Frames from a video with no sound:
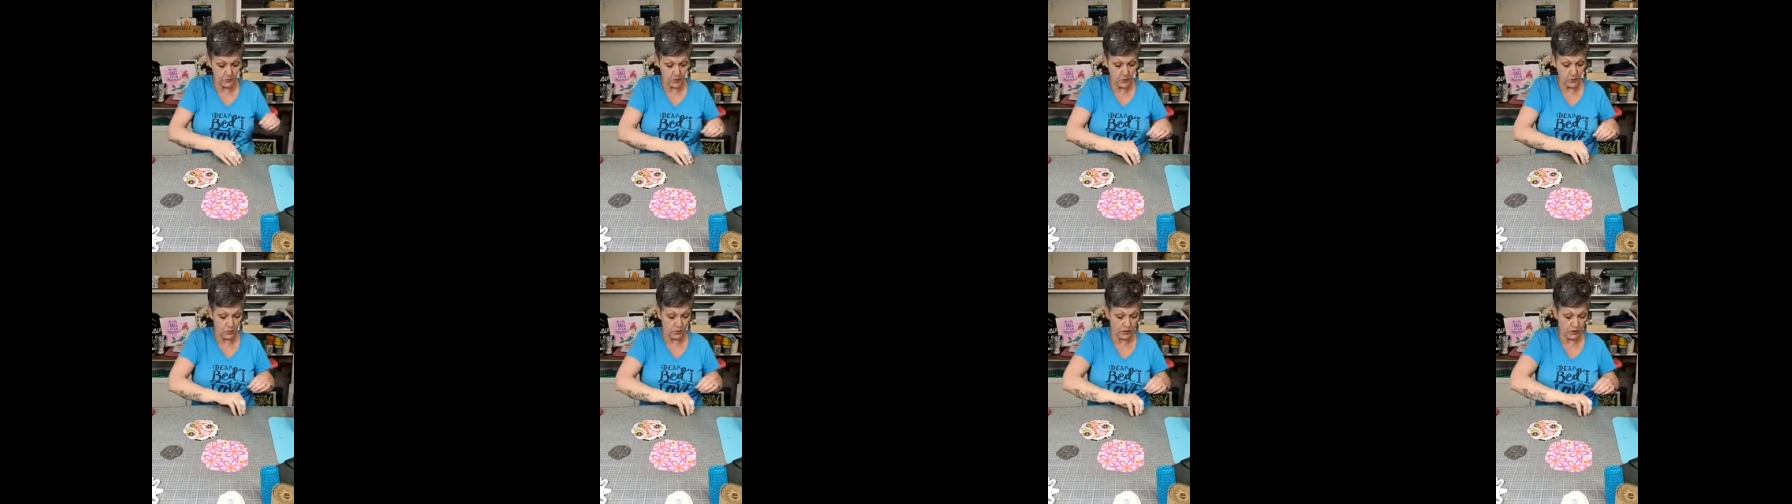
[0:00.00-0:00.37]

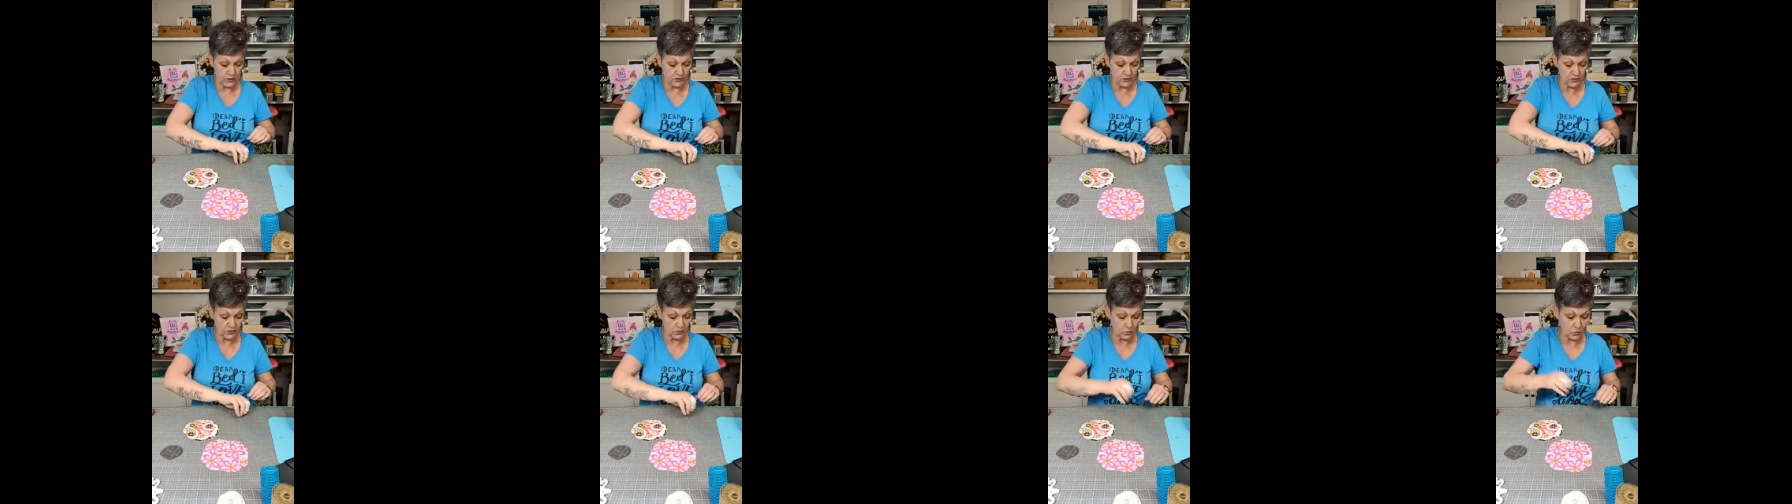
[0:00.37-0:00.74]
Okay,
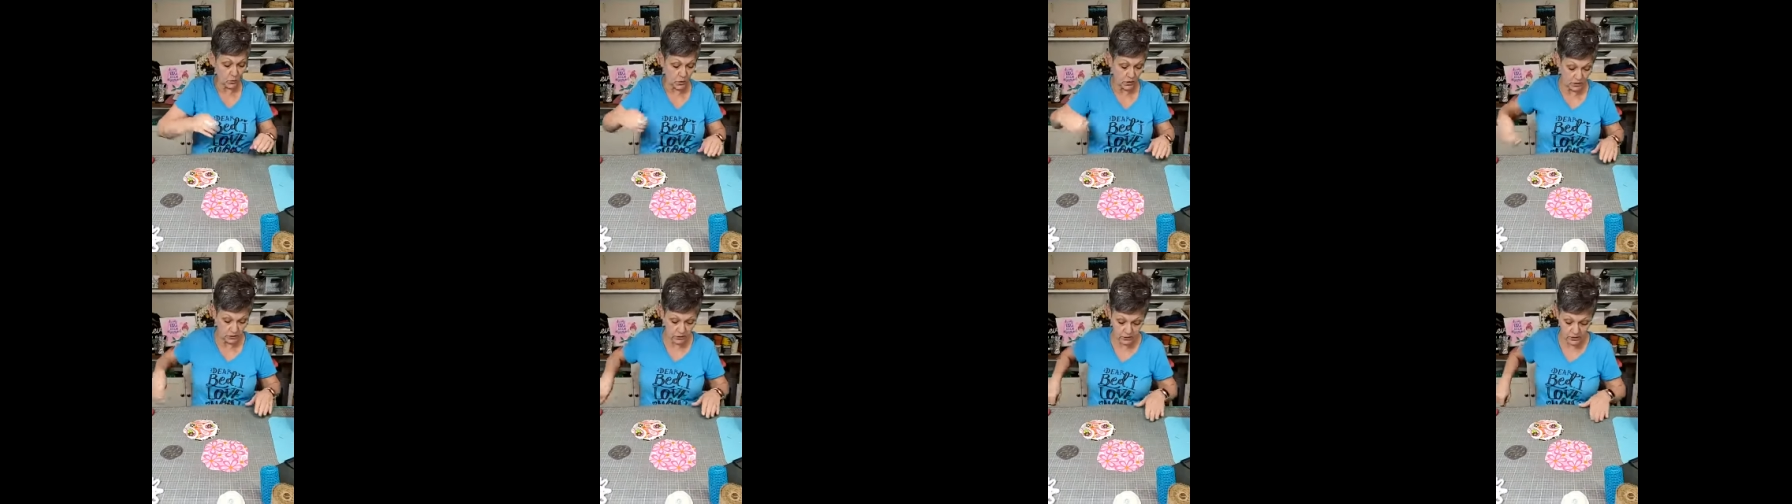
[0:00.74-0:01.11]
so
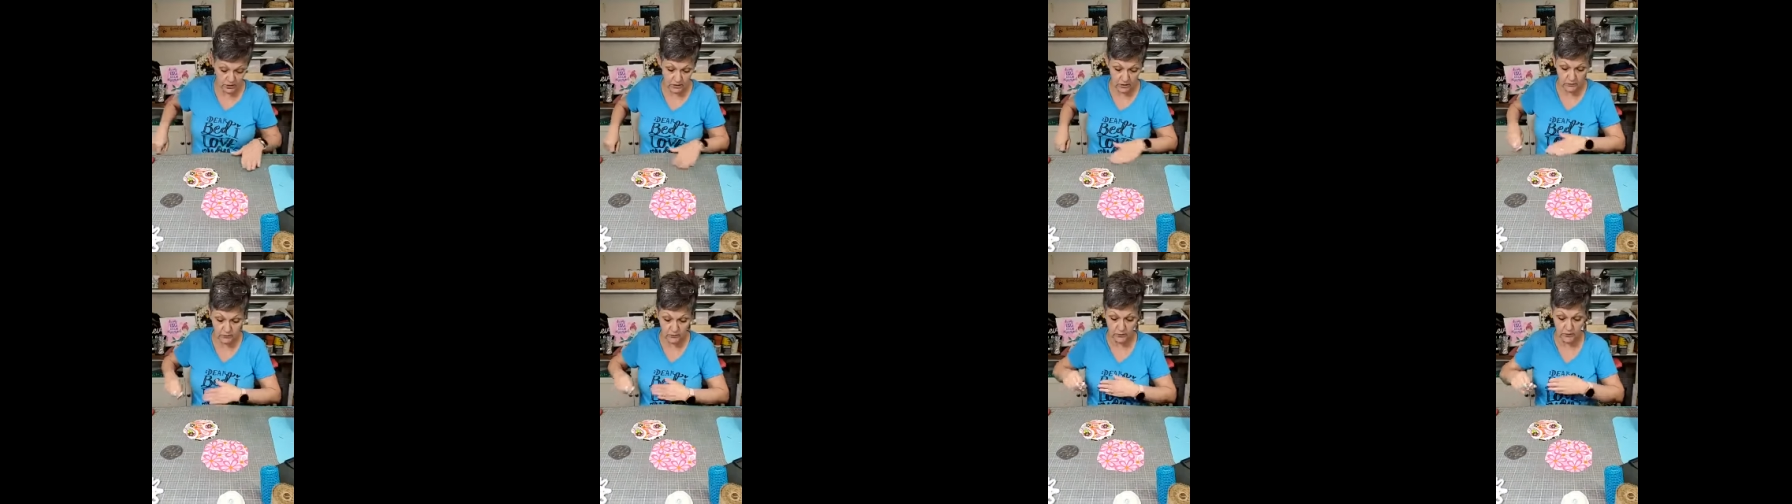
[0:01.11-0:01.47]
what you
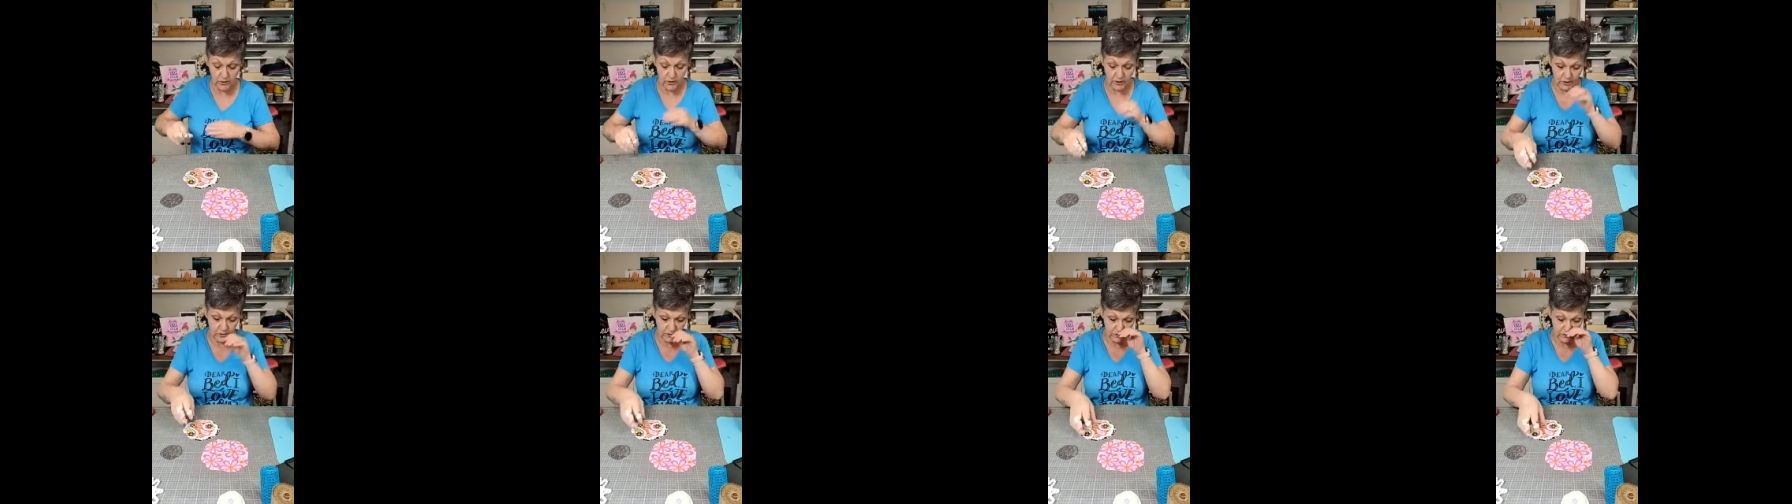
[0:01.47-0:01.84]
need for
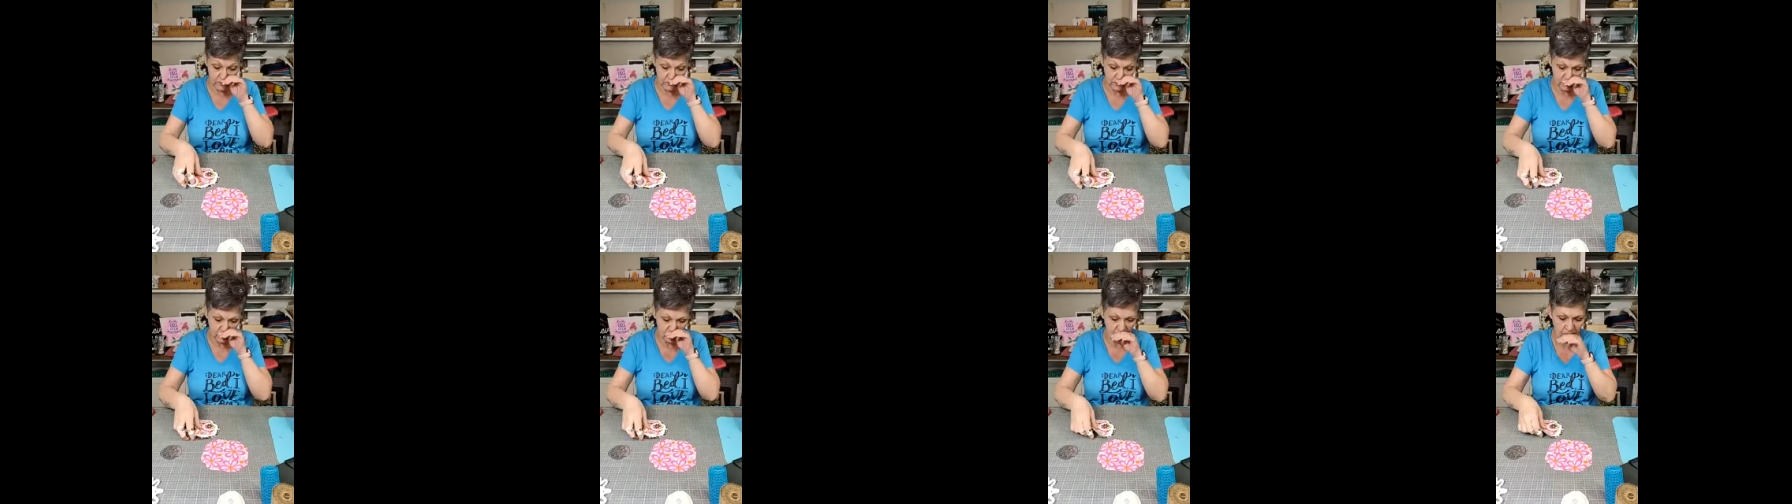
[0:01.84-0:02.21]

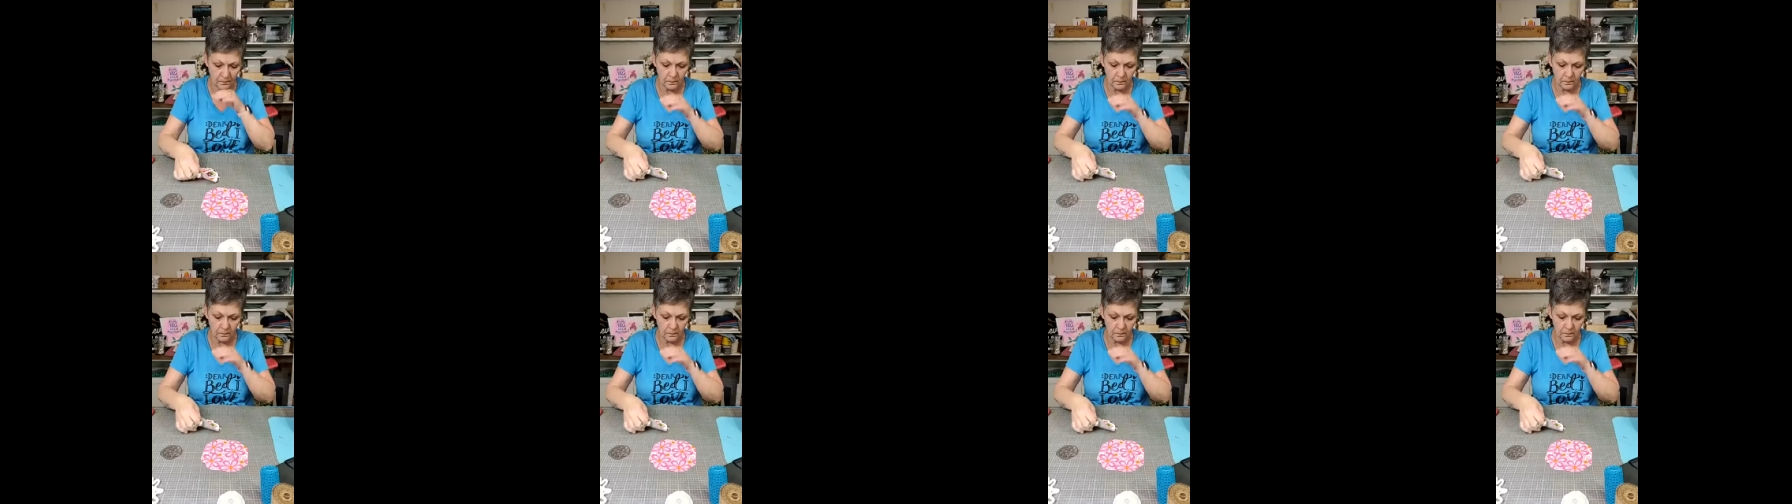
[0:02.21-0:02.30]
this